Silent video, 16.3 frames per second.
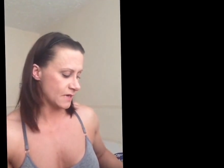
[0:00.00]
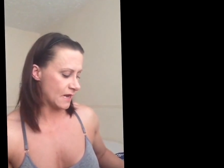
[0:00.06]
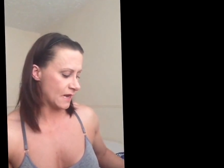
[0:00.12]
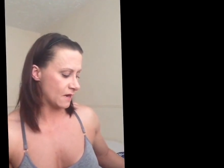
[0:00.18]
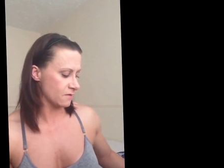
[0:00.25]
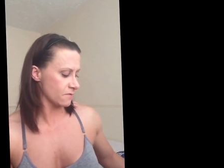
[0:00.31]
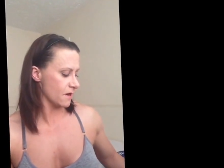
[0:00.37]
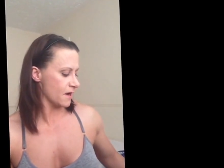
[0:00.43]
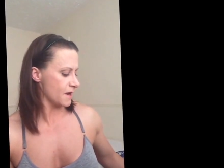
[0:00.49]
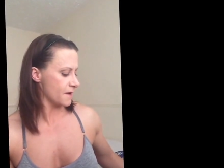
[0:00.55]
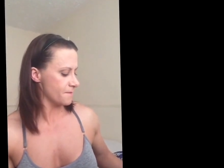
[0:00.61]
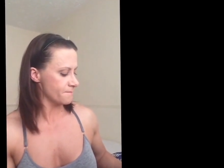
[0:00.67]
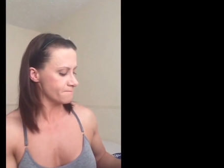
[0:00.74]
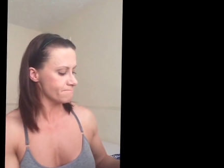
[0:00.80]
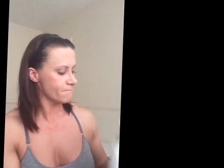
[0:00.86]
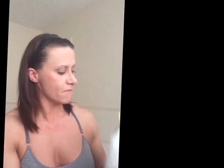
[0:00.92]
Now,
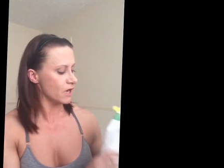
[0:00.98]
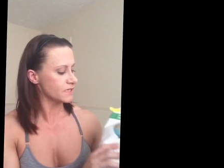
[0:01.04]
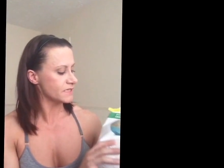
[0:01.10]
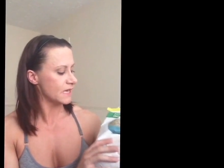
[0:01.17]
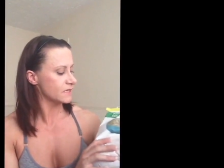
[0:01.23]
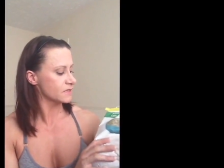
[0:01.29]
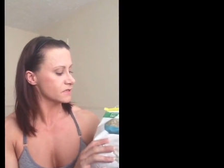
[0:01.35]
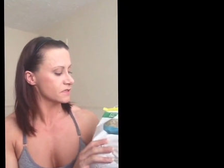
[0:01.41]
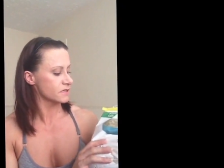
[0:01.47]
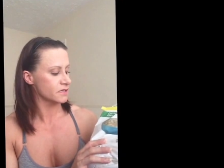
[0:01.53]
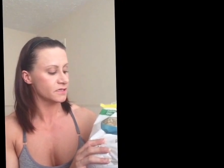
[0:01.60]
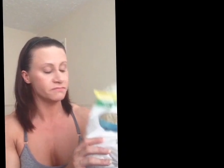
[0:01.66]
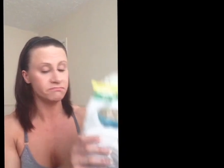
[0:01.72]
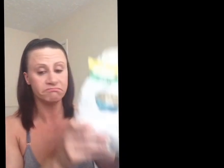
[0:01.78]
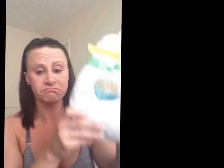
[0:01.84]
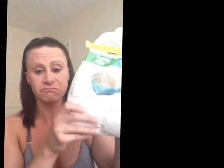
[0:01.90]
I tend
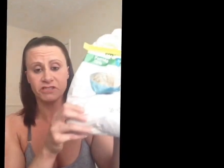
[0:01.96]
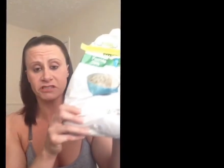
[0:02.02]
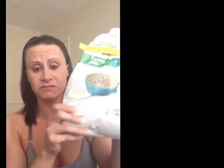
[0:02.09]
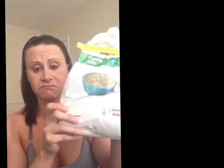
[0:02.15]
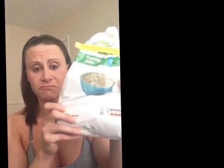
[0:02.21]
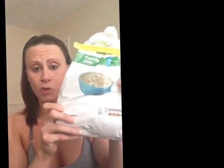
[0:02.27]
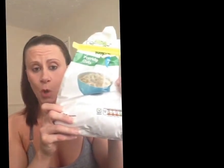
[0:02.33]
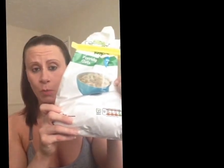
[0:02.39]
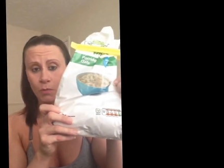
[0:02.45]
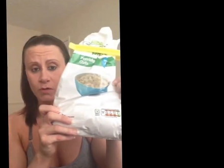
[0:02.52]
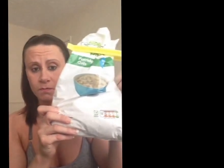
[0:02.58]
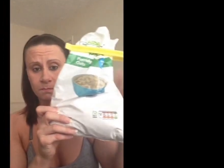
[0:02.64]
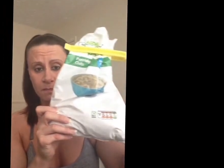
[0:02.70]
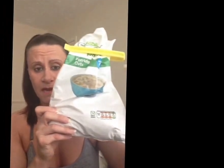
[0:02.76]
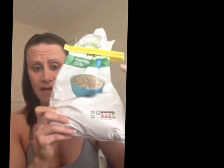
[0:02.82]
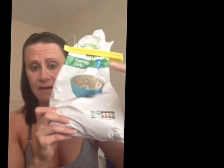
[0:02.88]
to just normal
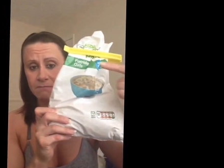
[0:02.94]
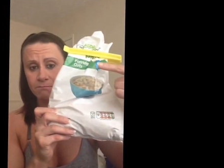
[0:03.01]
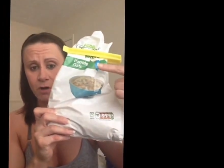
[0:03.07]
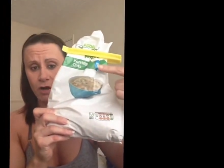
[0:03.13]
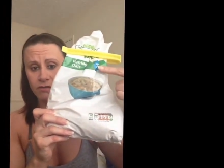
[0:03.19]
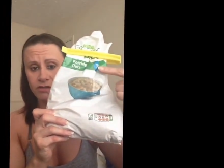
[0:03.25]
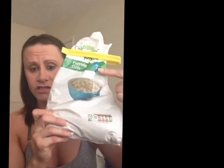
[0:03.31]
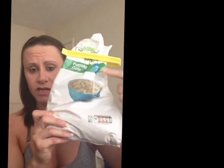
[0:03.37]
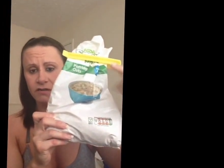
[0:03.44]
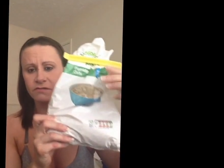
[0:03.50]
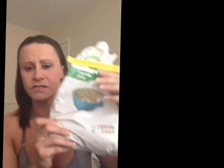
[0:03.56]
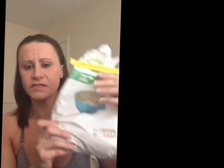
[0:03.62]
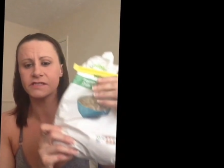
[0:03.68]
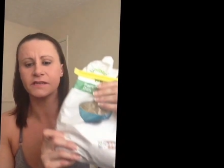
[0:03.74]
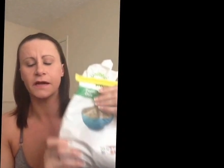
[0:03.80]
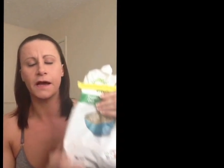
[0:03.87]
plain porridge
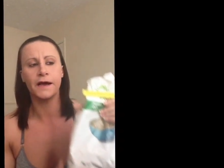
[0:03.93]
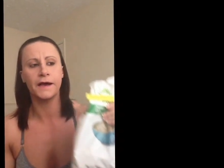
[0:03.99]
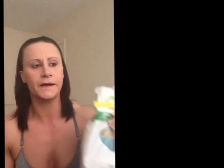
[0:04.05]
oats.